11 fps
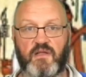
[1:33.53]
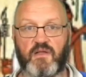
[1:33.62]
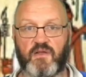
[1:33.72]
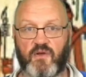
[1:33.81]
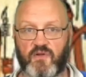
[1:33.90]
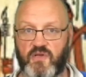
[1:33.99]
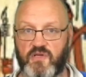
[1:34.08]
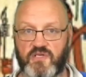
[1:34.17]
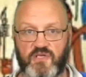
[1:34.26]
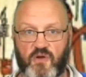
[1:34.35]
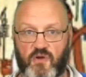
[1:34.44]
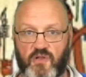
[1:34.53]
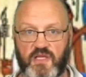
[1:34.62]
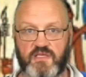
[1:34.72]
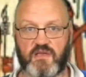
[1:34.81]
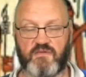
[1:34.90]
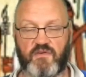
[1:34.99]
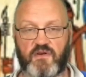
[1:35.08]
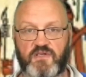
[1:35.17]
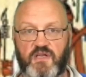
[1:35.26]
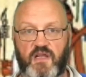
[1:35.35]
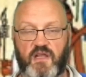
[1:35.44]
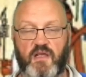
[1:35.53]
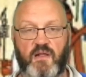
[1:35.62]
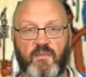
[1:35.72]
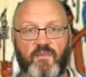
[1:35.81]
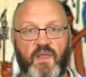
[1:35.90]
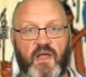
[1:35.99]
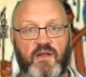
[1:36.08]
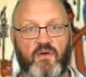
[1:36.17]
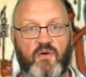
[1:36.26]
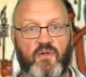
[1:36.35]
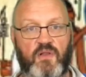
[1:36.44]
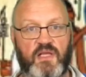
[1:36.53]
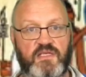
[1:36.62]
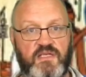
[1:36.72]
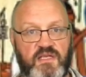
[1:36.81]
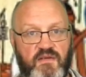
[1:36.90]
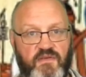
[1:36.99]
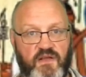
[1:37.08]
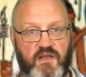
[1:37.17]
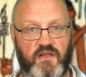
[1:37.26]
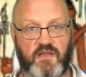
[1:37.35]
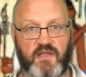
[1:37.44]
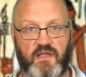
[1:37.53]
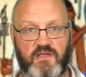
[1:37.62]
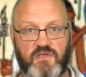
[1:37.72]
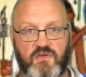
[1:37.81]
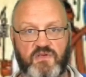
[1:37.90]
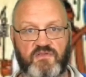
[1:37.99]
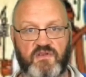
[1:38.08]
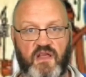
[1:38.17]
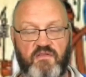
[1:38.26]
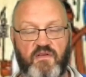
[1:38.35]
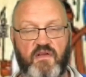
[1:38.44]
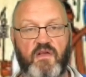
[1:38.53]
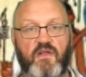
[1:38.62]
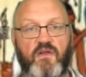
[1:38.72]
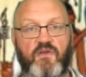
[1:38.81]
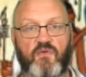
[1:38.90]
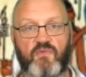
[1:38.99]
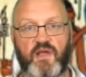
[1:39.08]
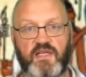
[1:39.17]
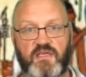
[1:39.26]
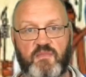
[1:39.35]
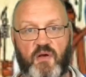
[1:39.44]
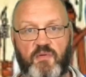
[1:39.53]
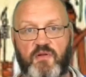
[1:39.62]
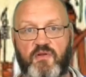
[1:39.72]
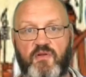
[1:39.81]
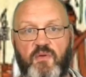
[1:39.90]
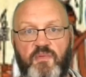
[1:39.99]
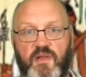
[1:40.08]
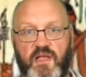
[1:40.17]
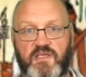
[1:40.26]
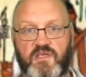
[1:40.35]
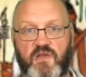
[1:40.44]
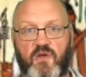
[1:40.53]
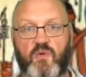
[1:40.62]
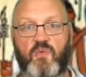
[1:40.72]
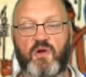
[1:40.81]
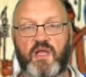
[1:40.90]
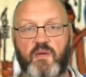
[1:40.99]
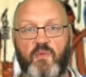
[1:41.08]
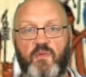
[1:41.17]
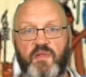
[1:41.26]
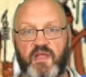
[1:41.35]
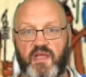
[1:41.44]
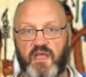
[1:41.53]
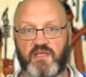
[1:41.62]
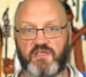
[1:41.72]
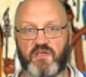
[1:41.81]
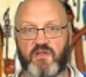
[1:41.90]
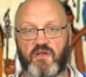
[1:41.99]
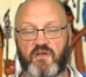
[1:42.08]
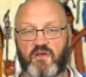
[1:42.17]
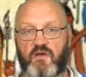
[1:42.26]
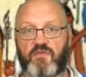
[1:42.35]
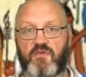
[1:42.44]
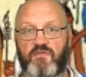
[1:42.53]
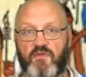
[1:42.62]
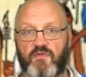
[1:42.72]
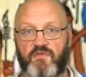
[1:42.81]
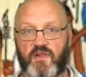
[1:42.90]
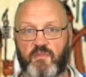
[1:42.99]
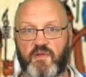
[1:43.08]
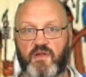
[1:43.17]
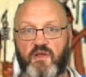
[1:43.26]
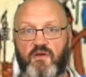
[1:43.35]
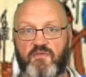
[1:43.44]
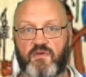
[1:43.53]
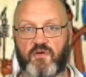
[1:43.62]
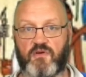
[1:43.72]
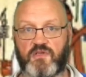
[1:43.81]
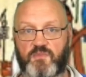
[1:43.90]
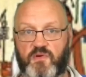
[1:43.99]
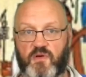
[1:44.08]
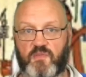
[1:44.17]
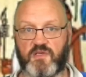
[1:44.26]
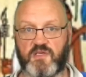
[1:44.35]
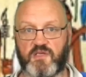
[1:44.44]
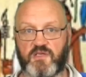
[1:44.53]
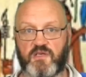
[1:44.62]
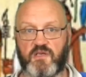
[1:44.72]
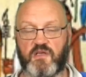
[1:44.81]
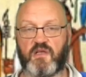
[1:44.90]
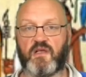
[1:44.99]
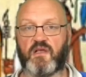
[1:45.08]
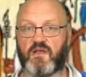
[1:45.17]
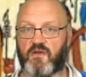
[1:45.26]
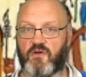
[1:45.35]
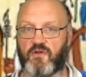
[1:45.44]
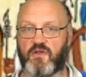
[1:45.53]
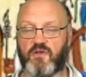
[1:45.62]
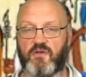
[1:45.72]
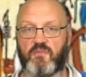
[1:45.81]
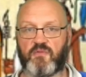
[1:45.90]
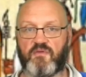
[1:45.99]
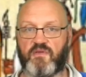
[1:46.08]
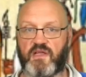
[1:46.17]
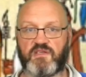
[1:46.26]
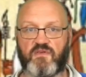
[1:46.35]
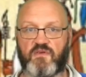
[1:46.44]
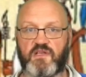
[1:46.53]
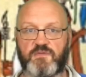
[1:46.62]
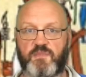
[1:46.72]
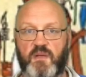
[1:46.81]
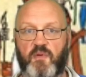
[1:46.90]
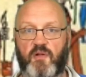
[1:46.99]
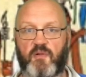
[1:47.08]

God uses all this adversity and all this difficulty in Joseph's life to raise him up to a place where he will be the agent of the fulfillment of God's promises. God provides for his people.